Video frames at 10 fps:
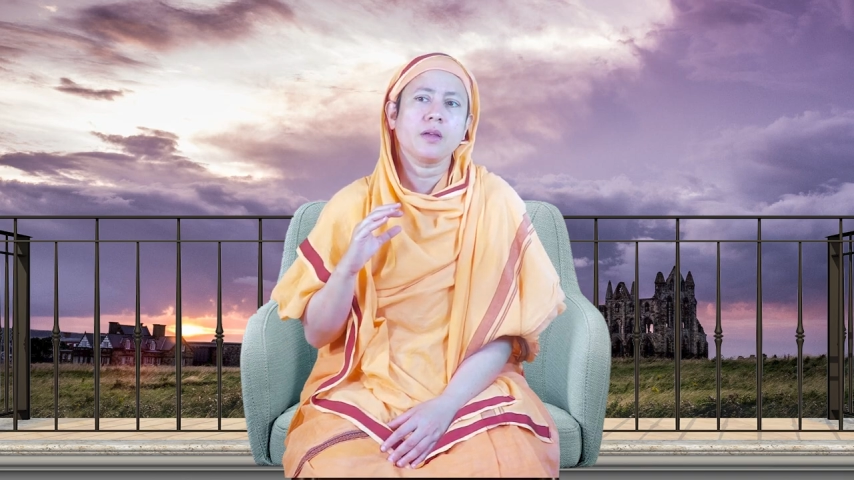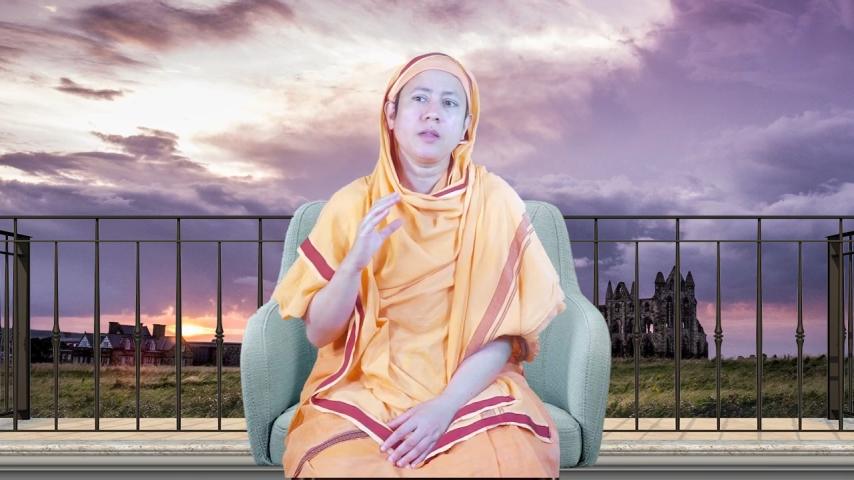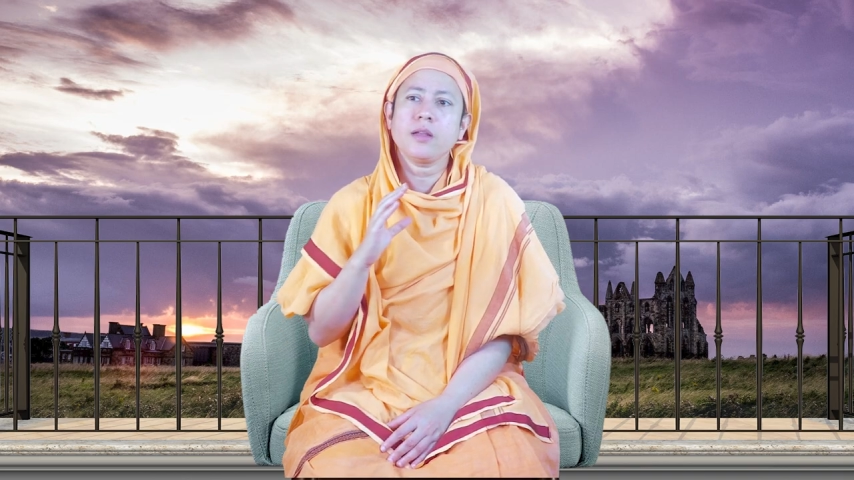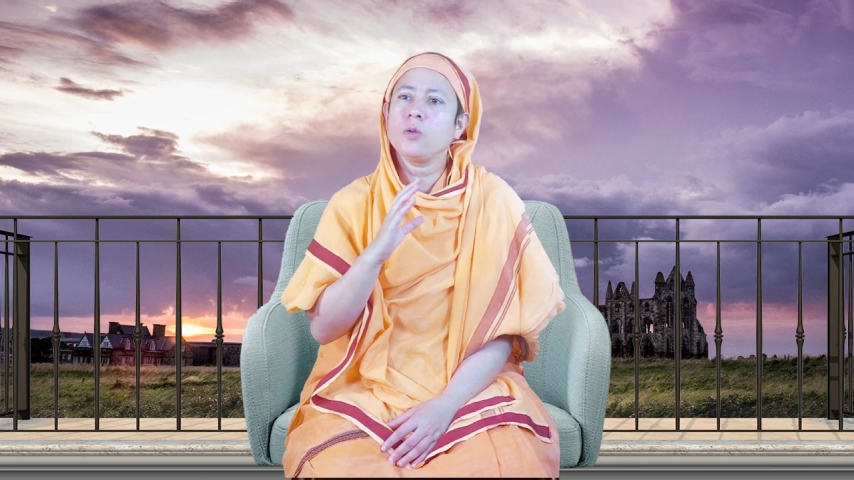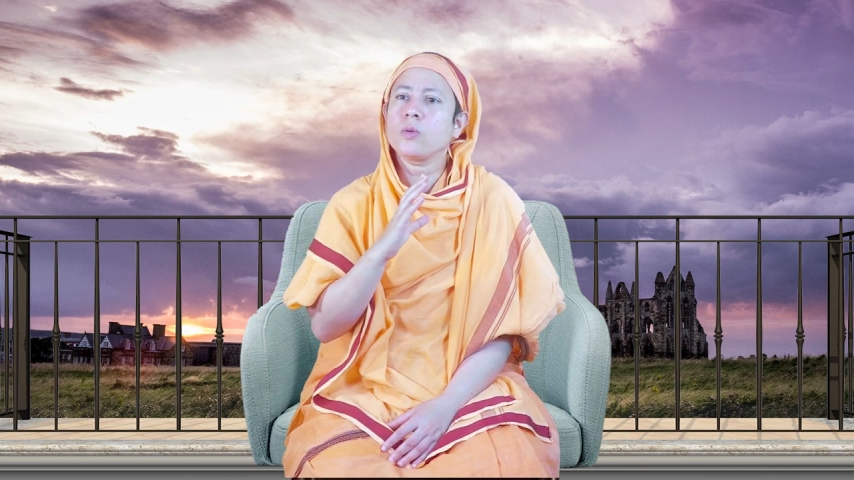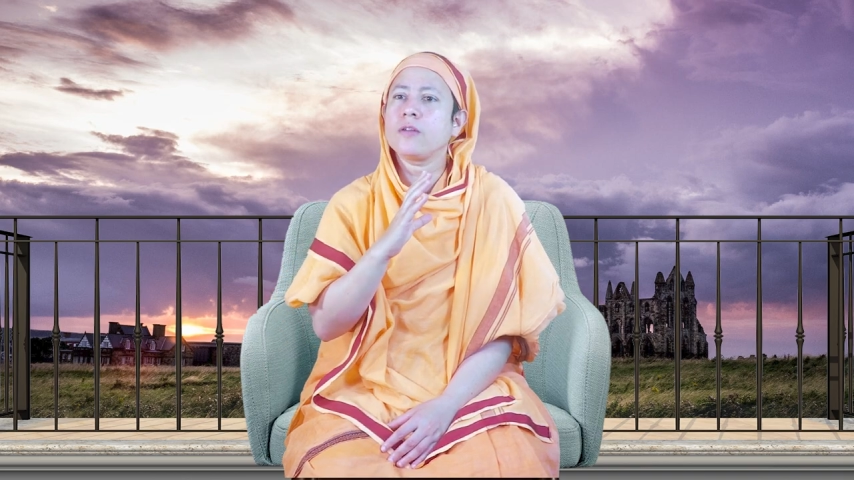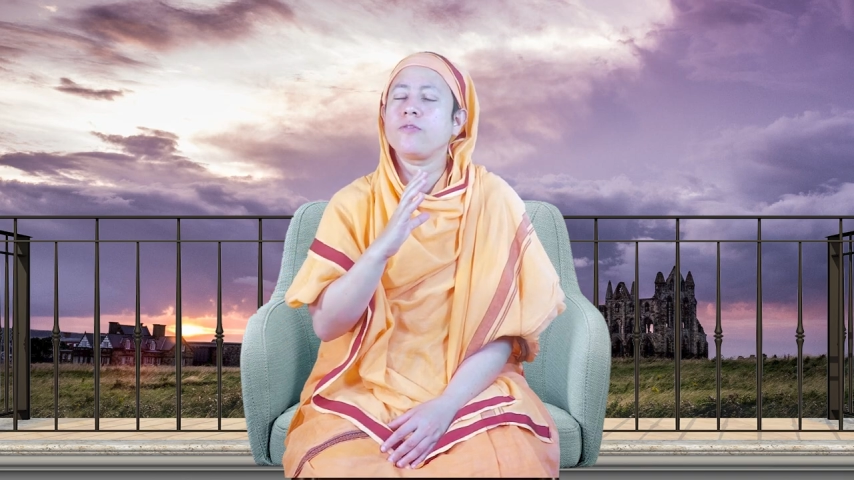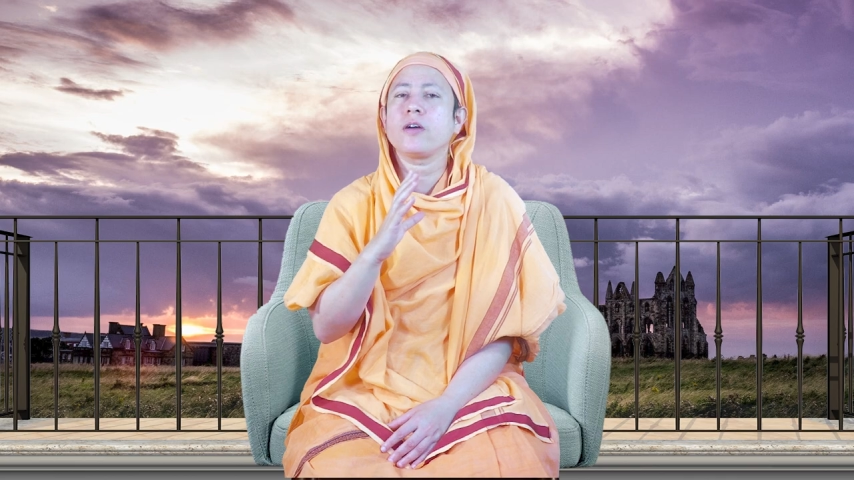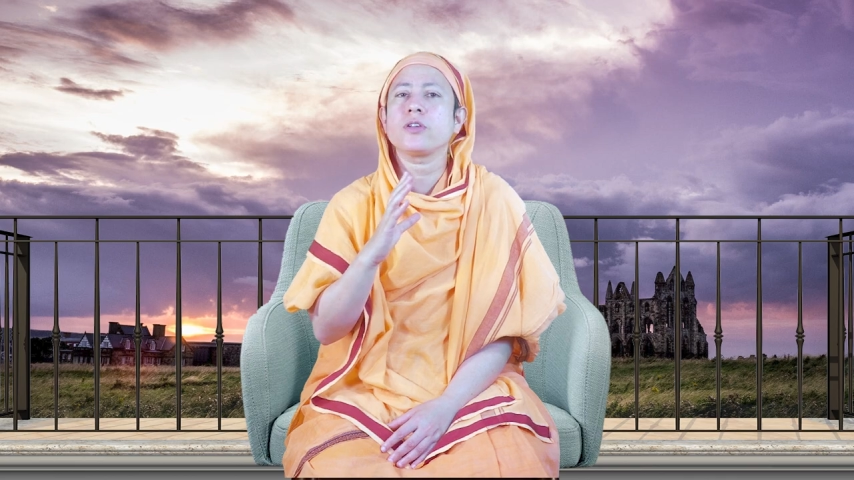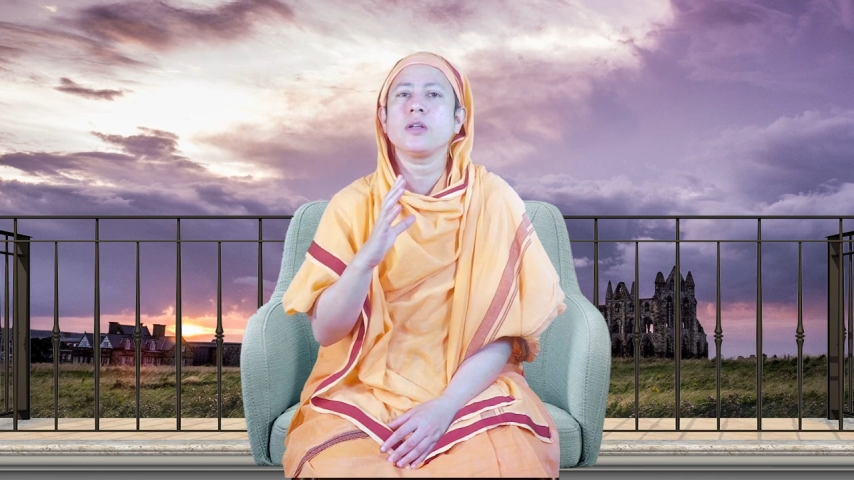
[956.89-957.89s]
then you can
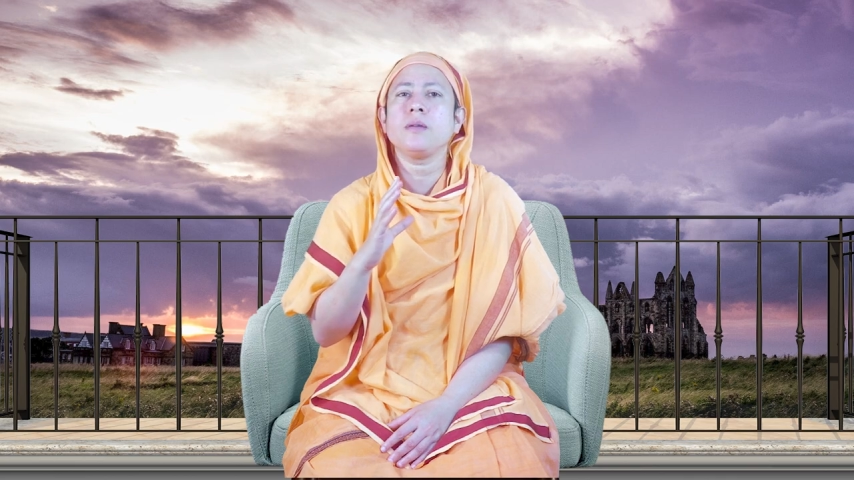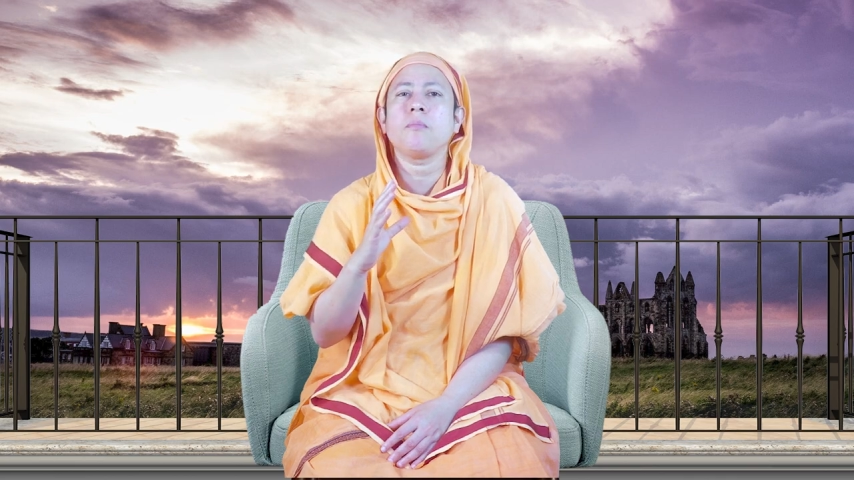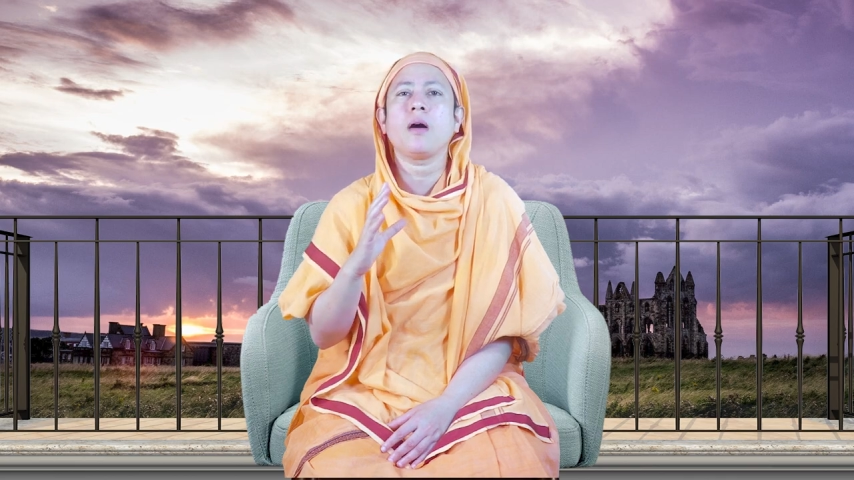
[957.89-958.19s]
function